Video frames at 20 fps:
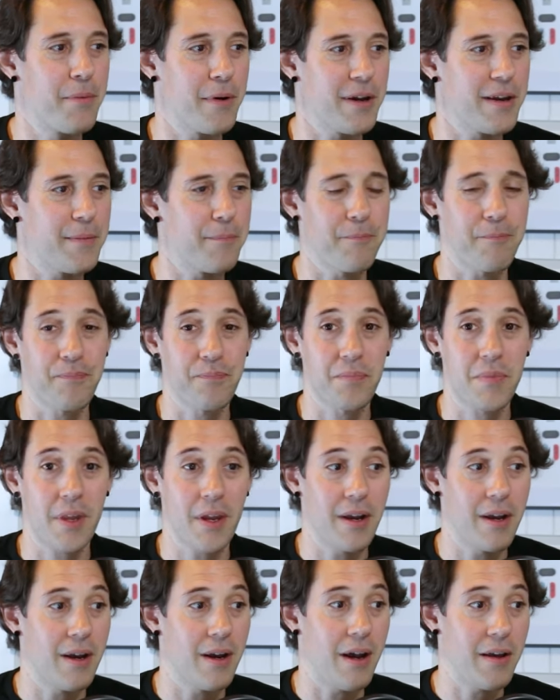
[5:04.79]
But
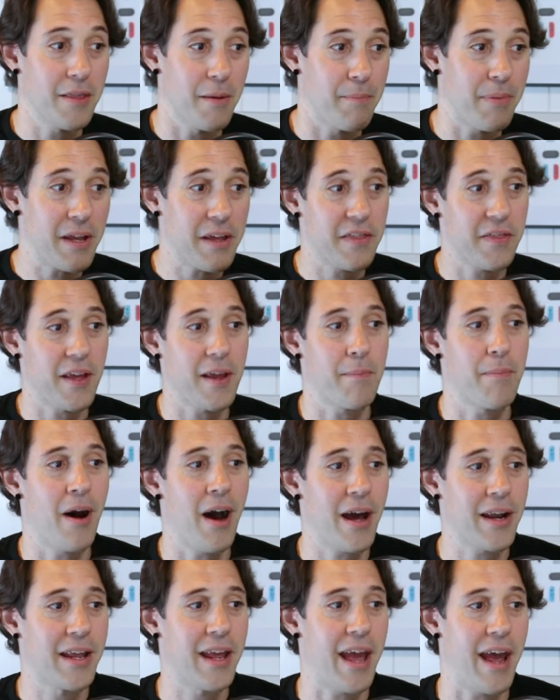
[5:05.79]
on the Big Thing
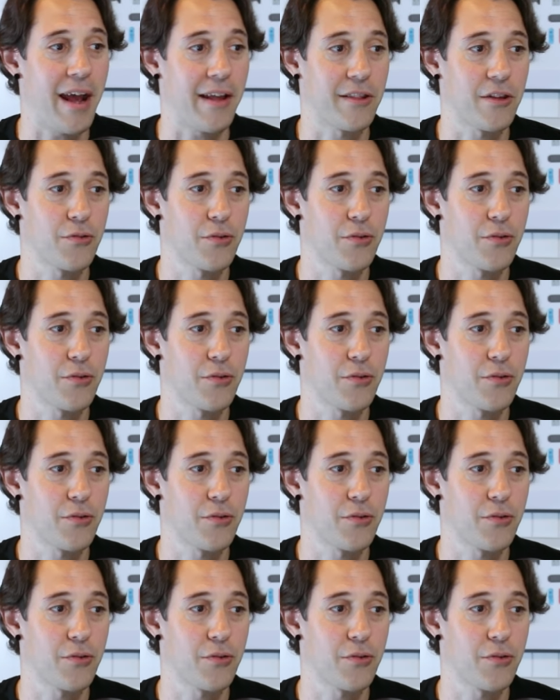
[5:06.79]
podcast,